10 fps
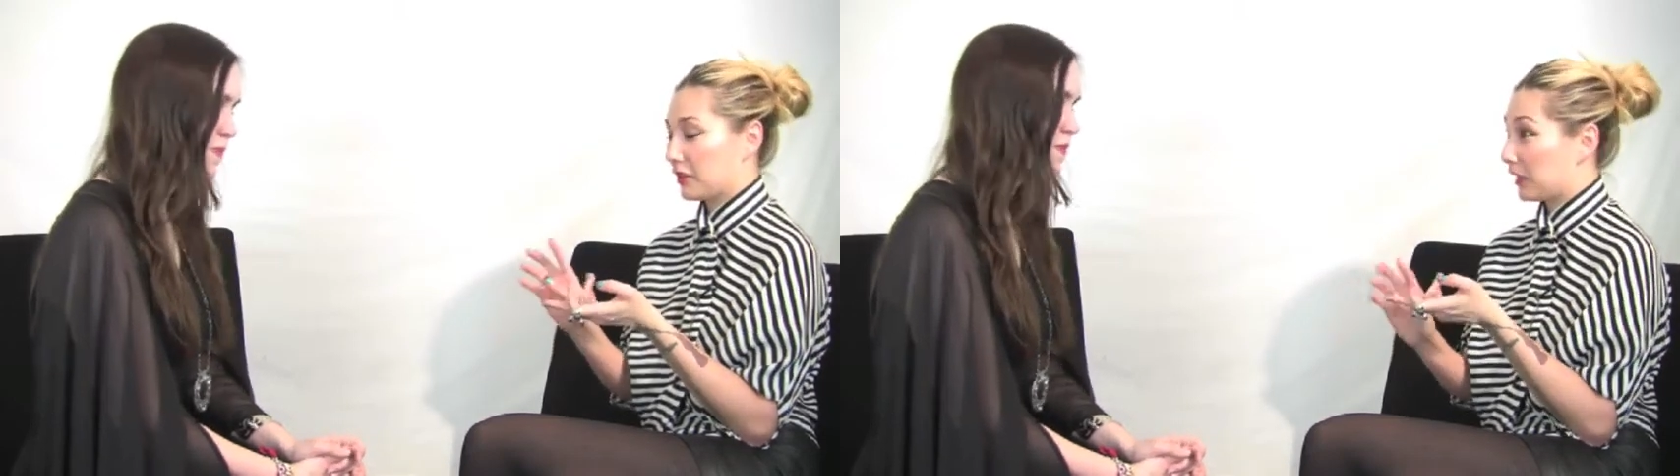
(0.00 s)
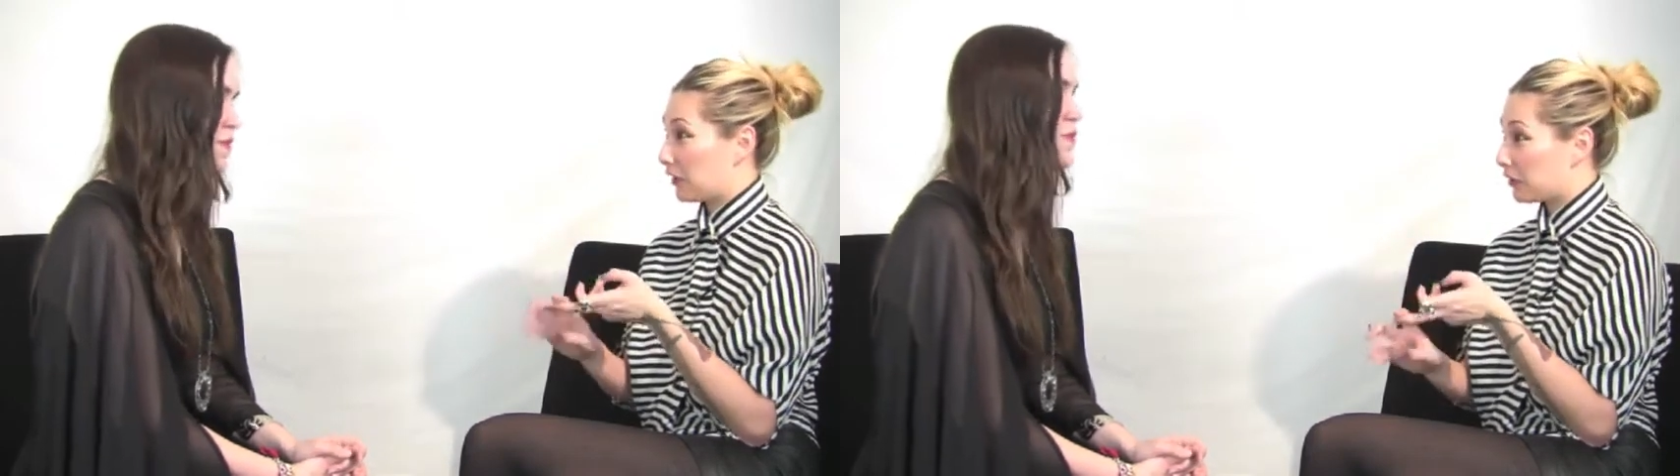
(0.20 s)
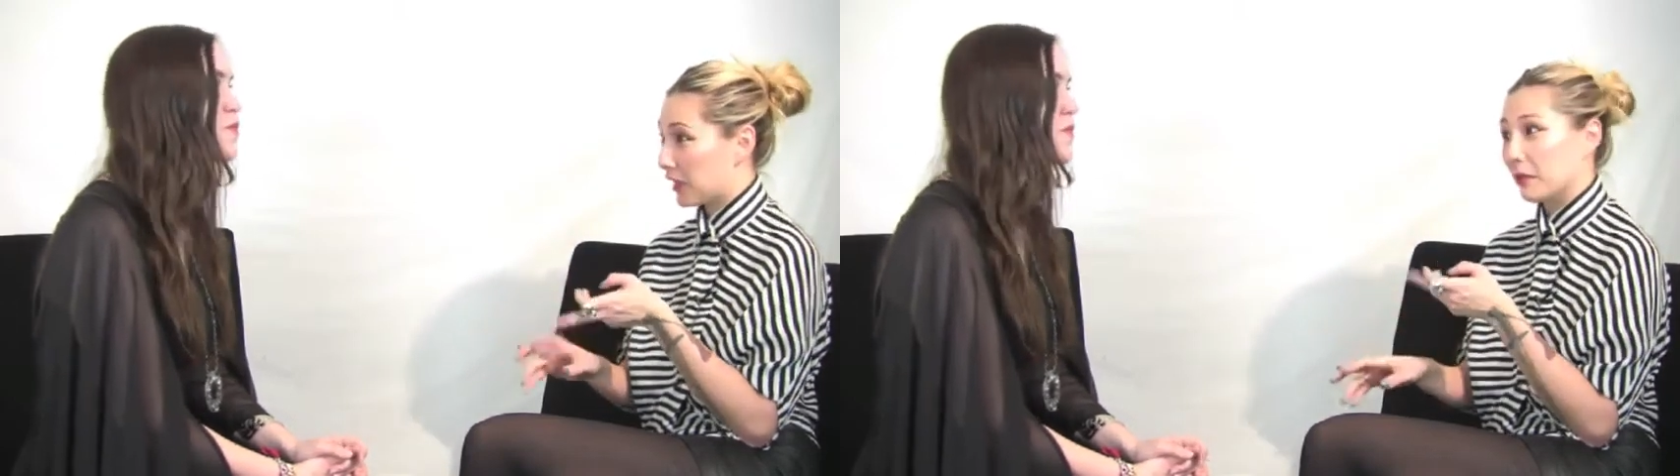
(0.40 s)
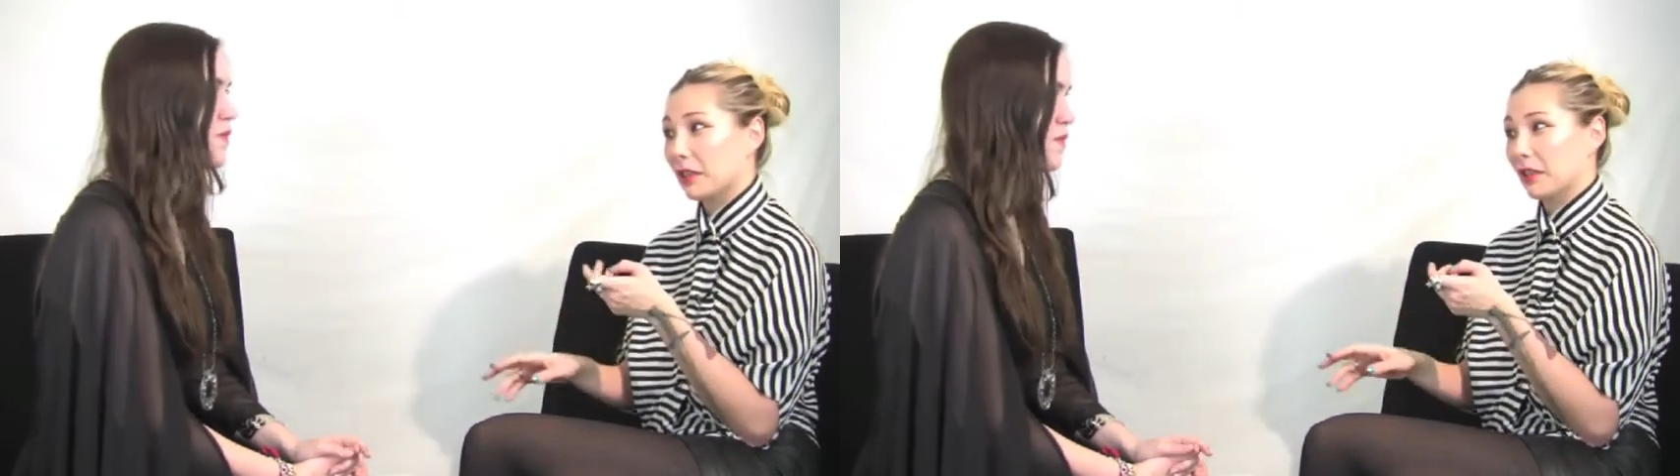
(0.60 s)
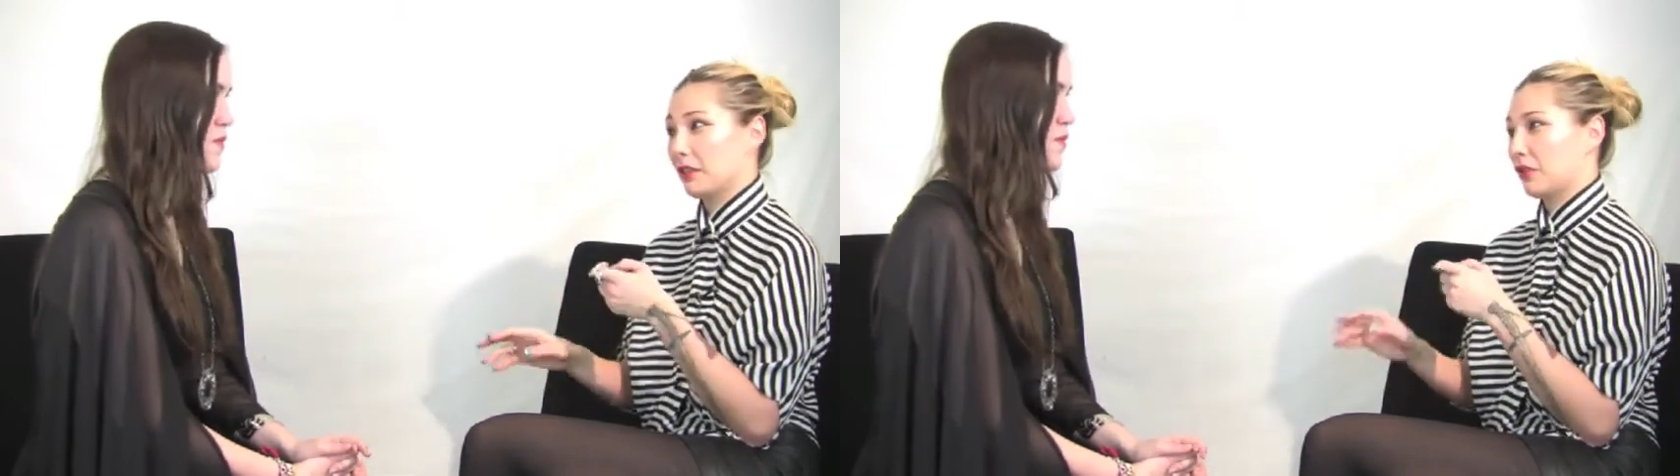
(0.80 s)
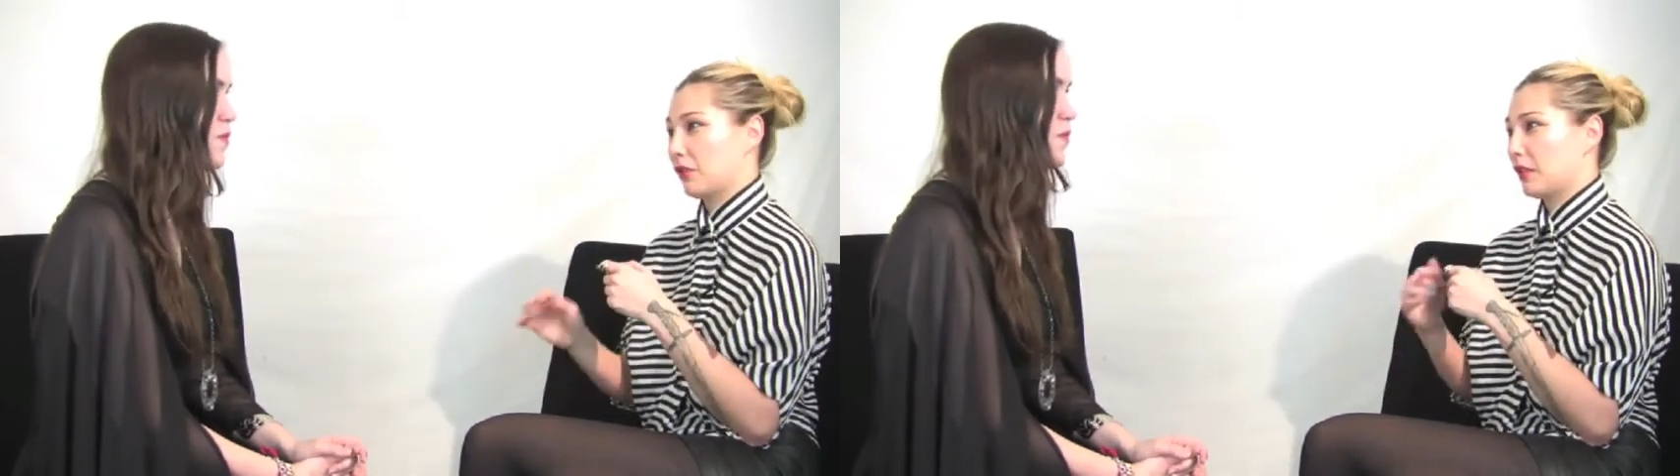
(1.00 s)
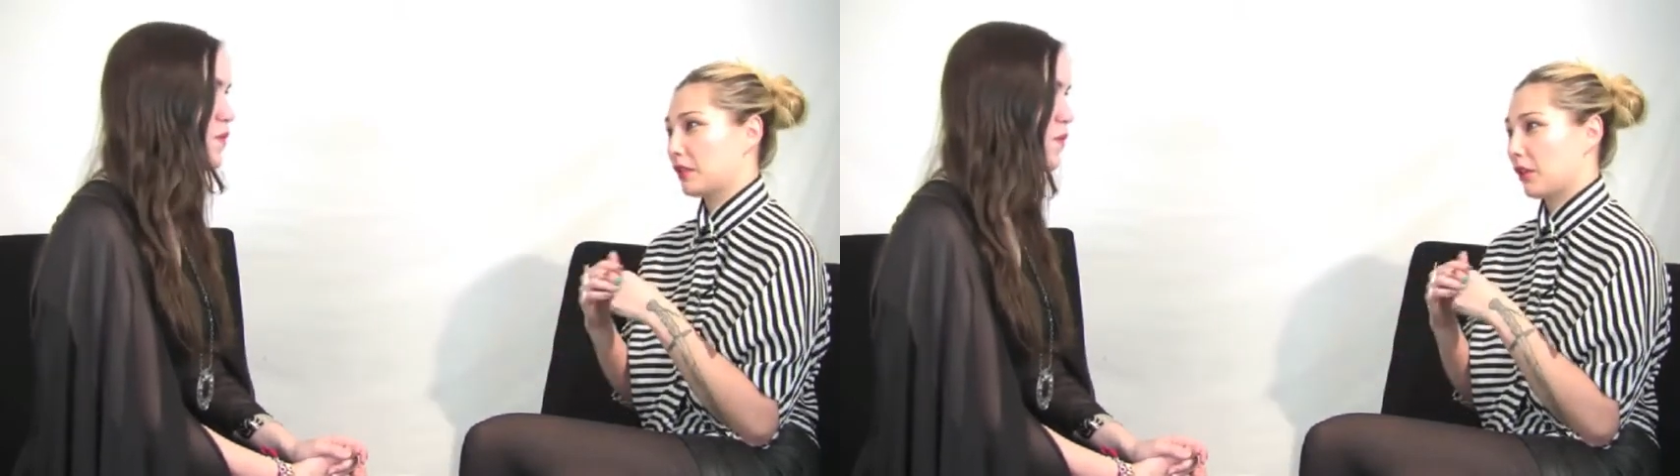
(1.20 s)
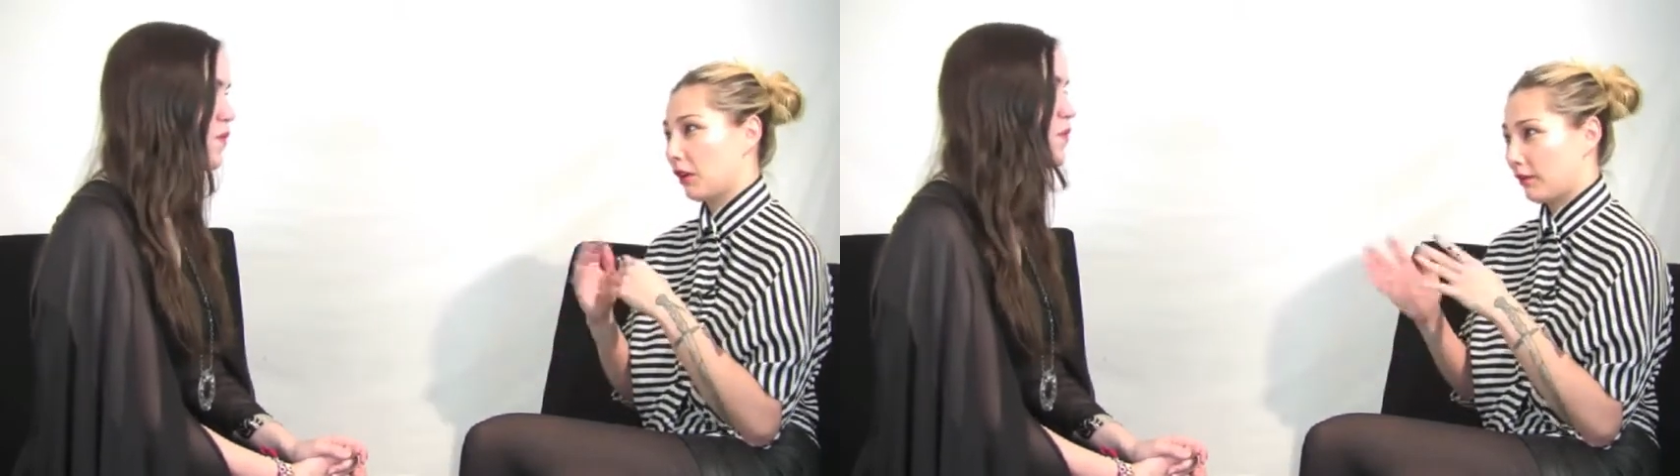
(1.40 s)
it's the entertainment industry,
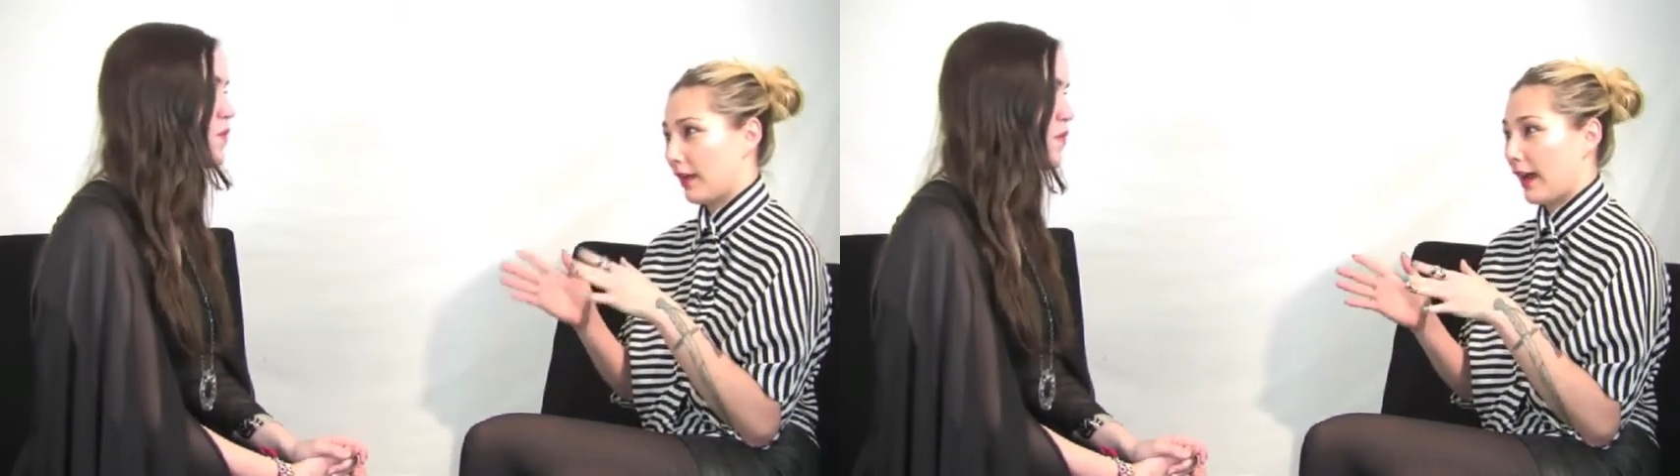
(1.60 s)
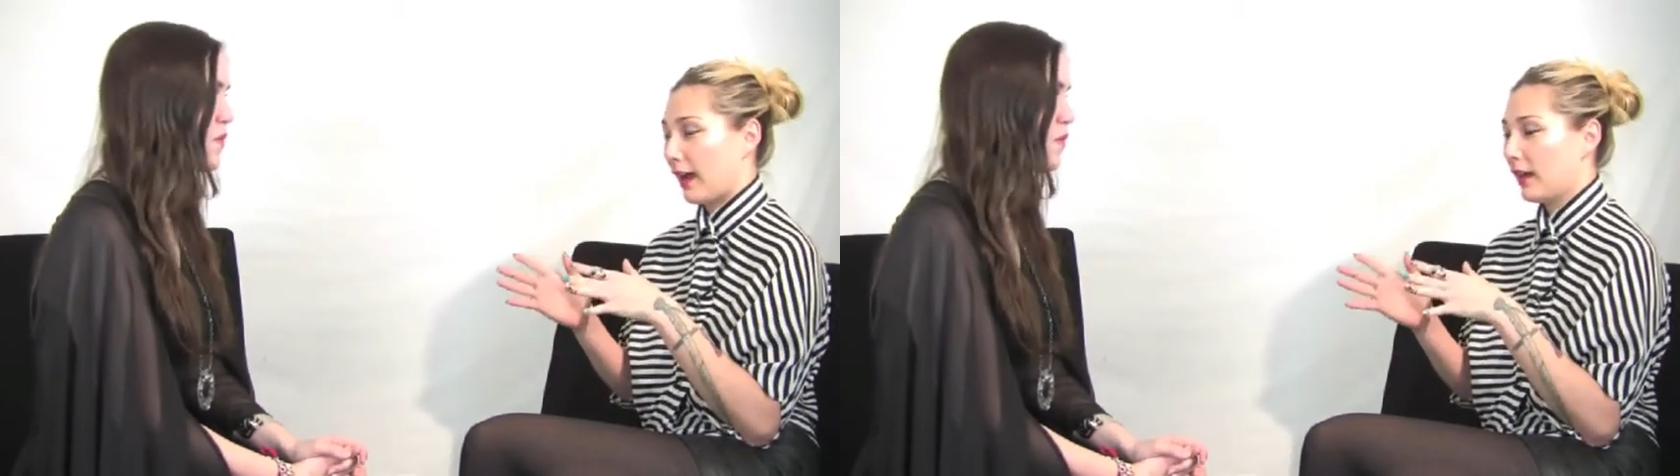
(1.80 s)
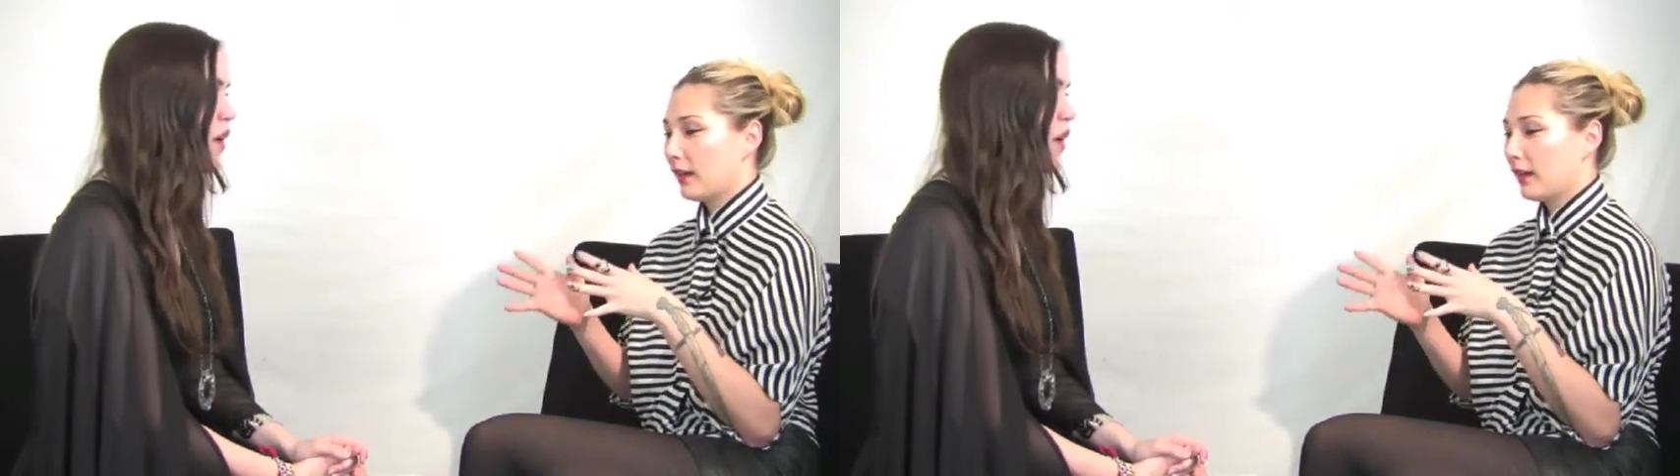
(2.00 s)
it's all of that.